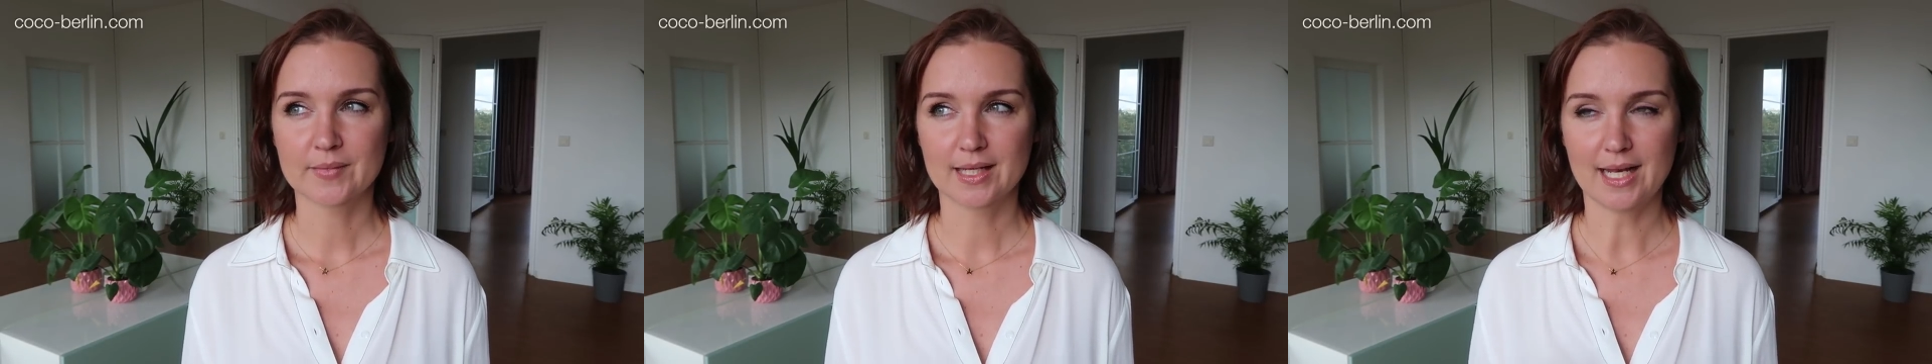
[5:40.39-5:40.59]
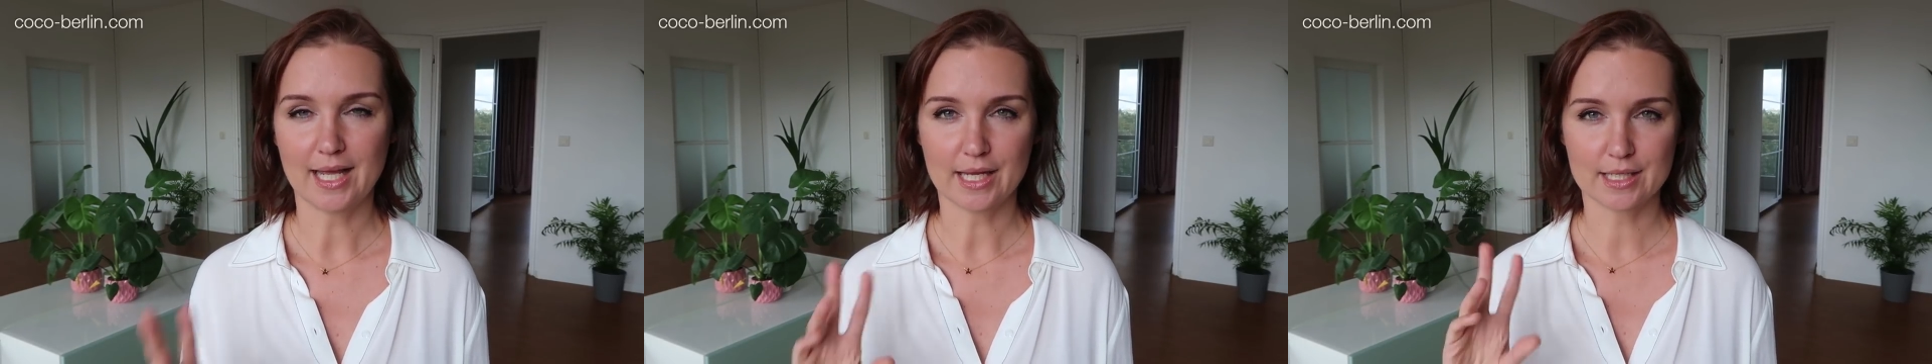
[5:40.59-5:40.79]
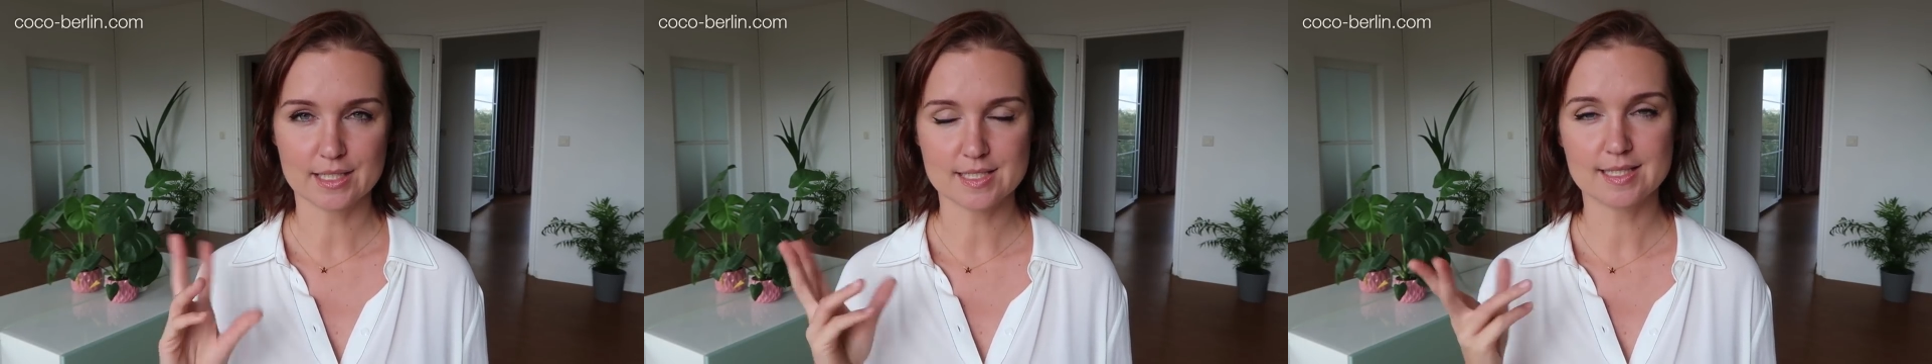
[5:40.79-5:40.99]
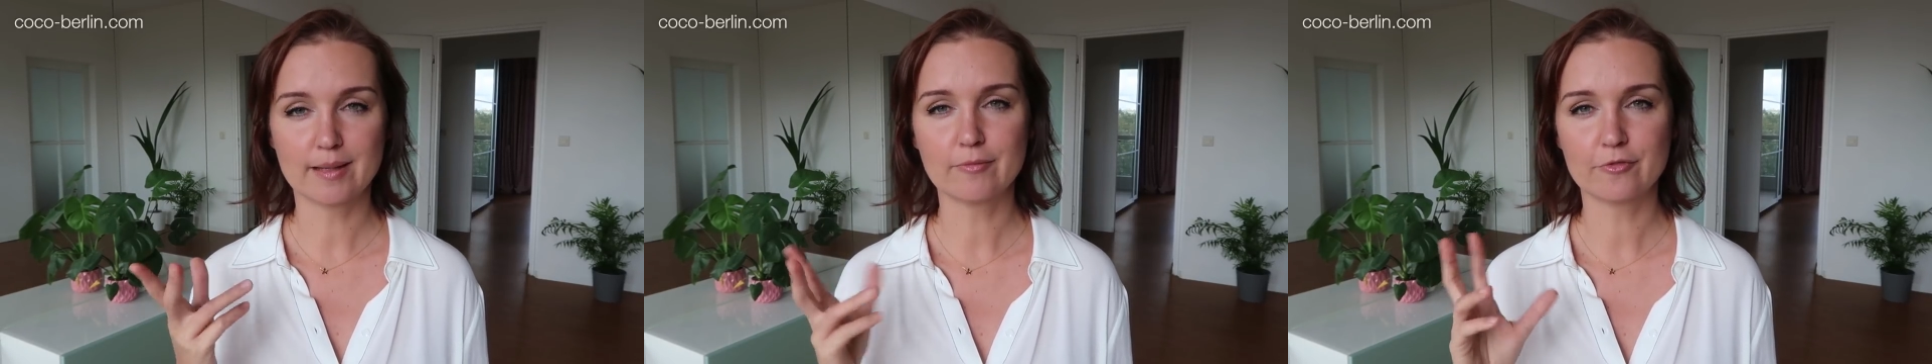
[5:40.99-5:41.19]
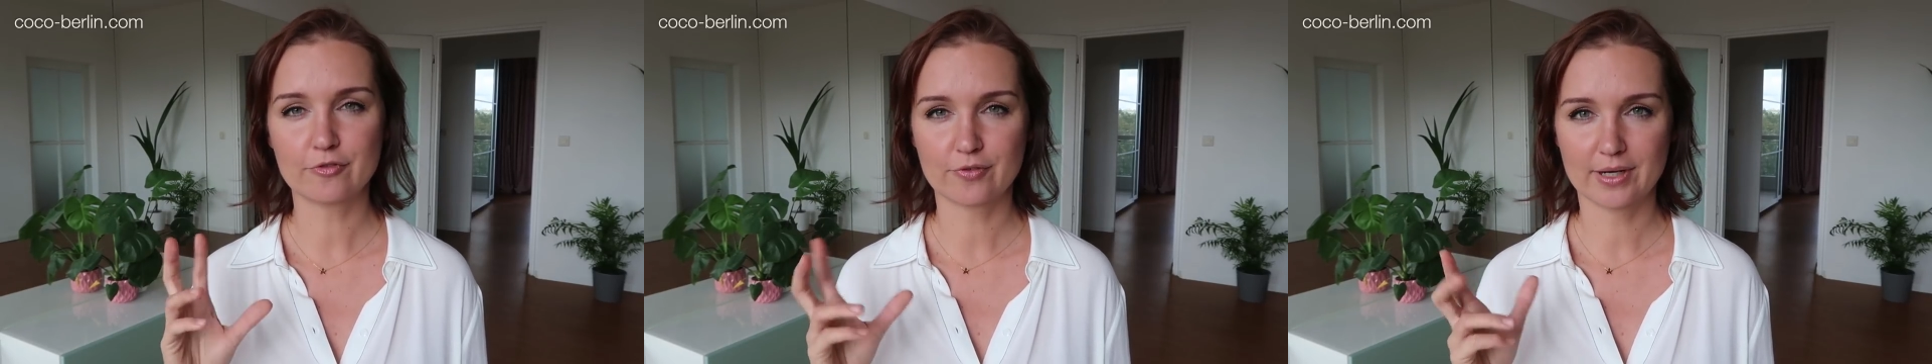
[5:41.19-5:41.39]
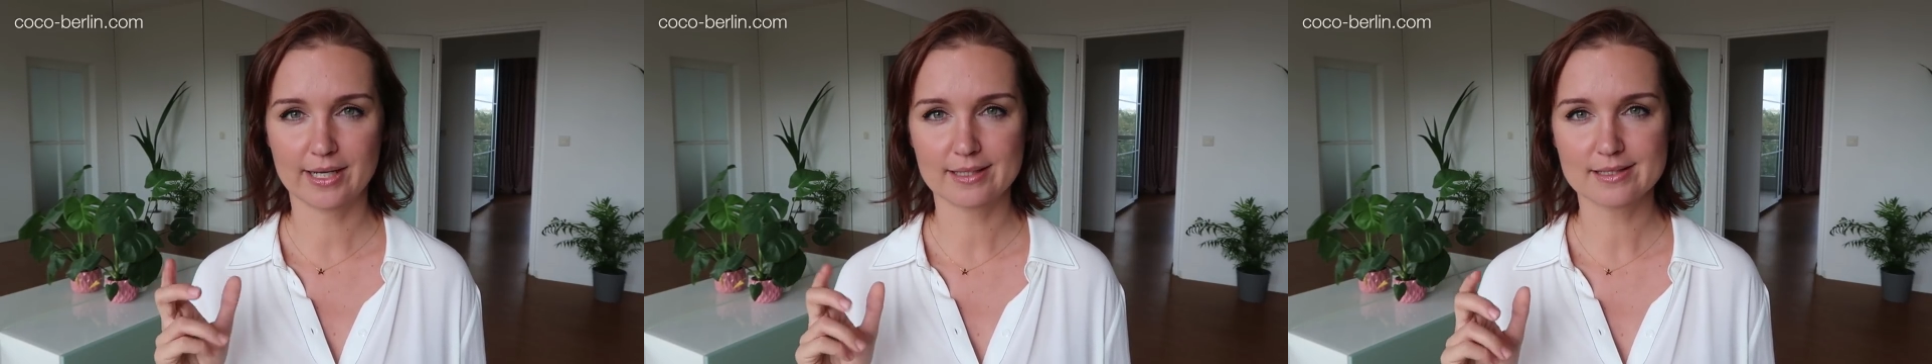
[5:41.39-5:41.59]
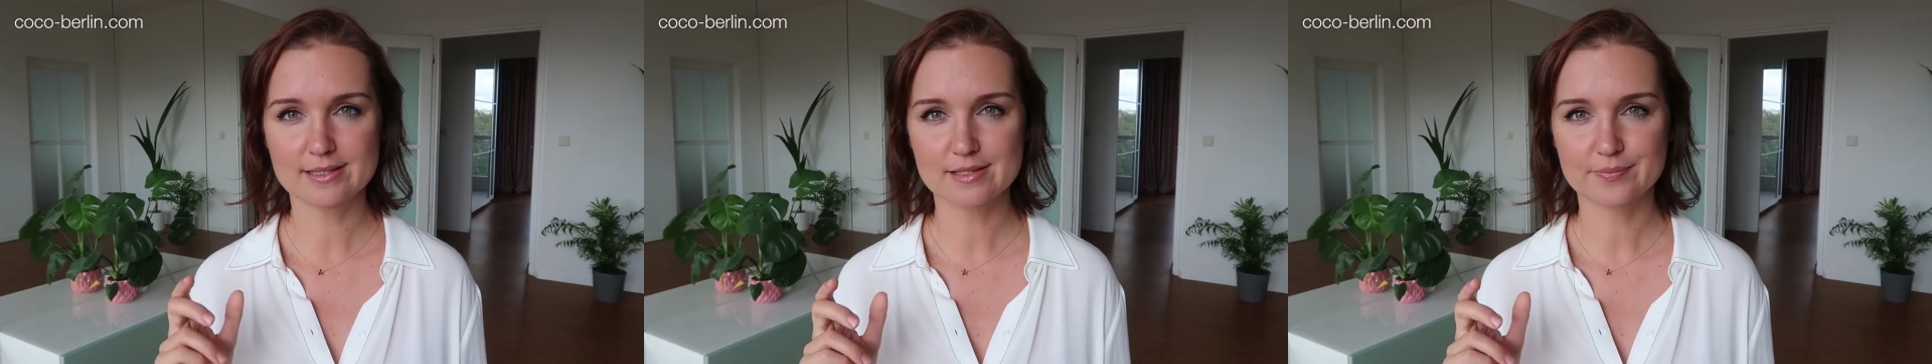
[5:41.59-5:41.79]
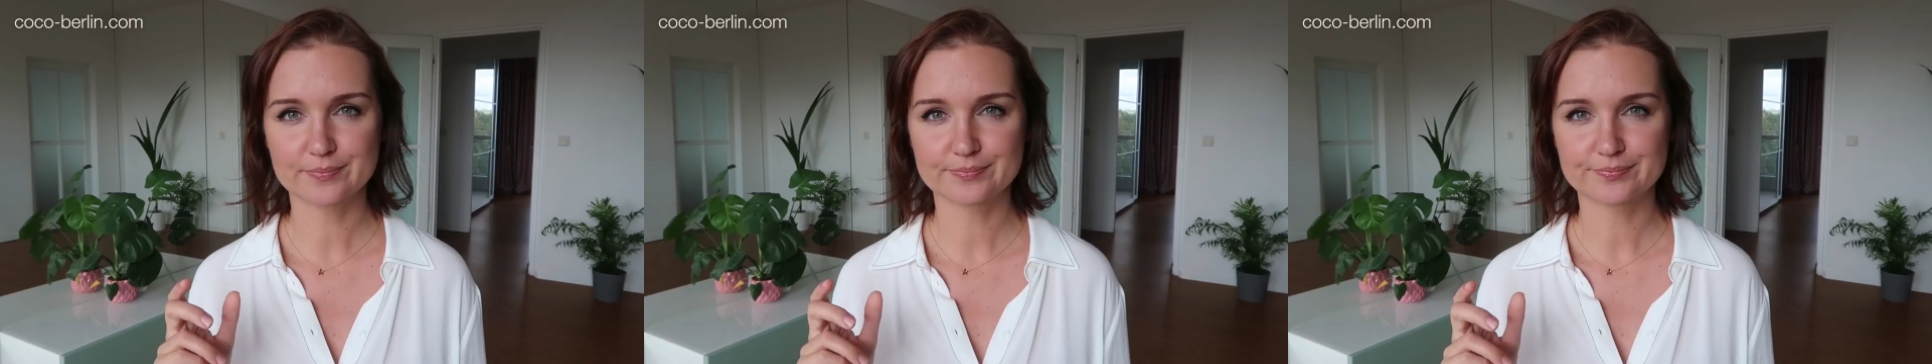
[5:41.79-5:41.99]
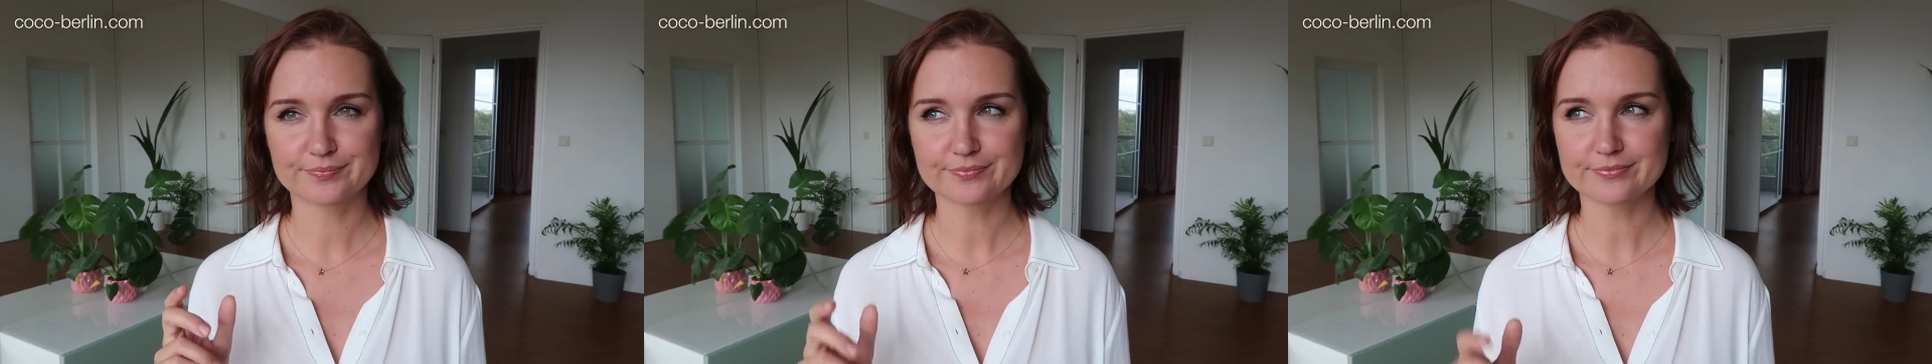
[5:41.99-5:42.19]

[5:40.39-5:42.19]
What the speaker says: like some friends